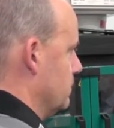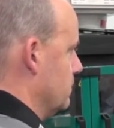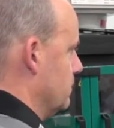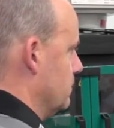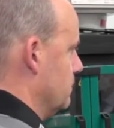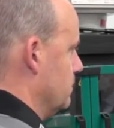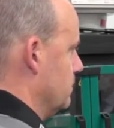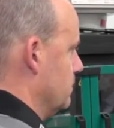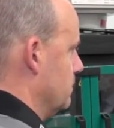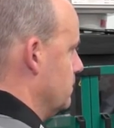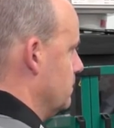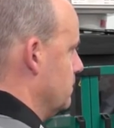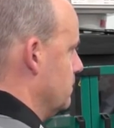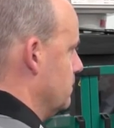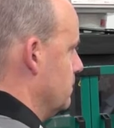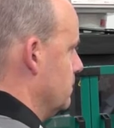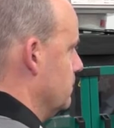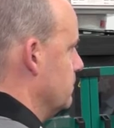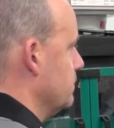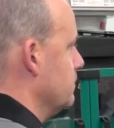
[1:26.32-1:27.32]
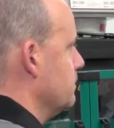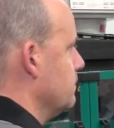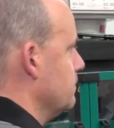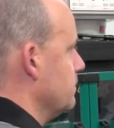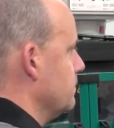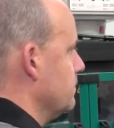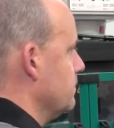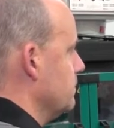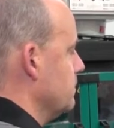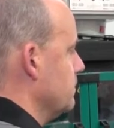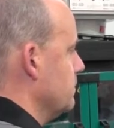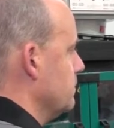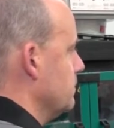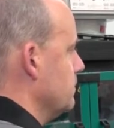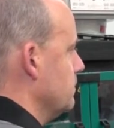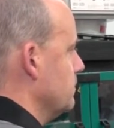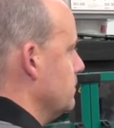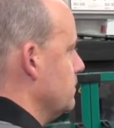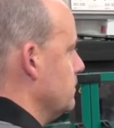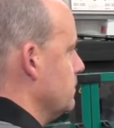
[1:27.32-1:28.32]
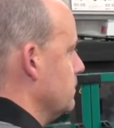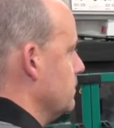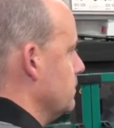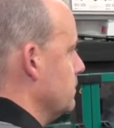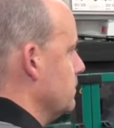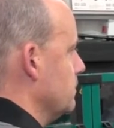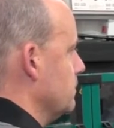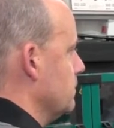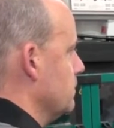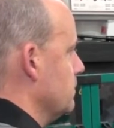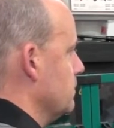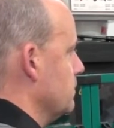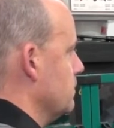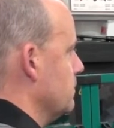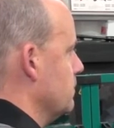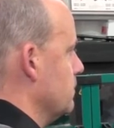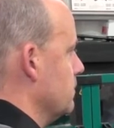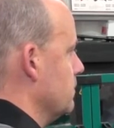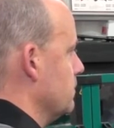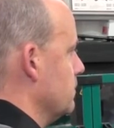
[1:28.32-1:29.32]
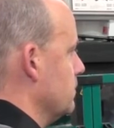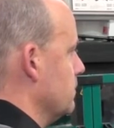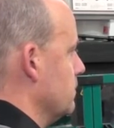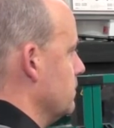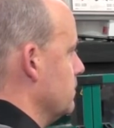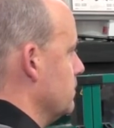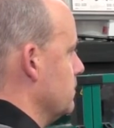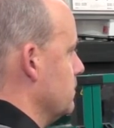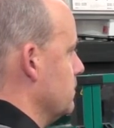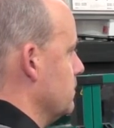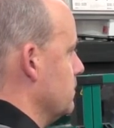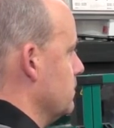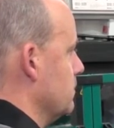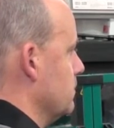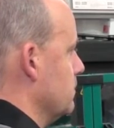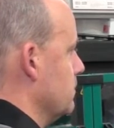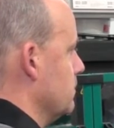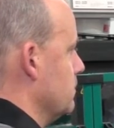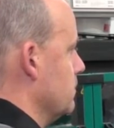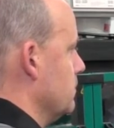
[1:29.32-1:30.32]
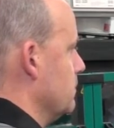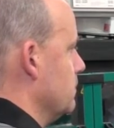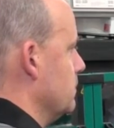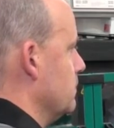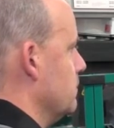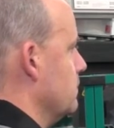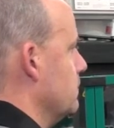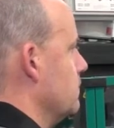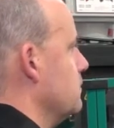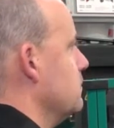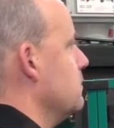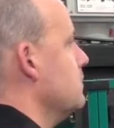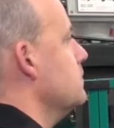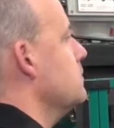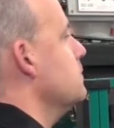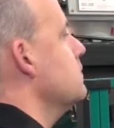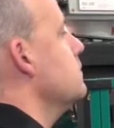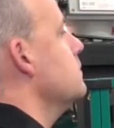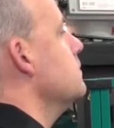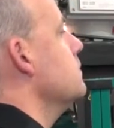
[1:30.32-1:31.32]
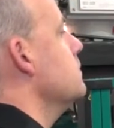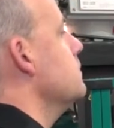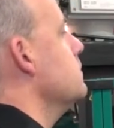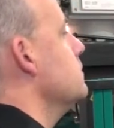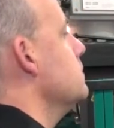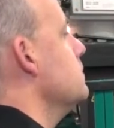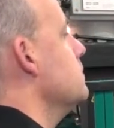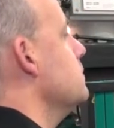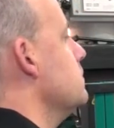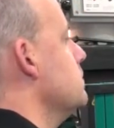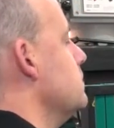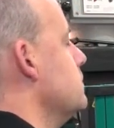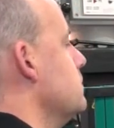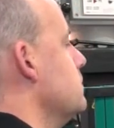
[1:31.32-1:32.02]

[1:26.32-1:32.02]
[no speech]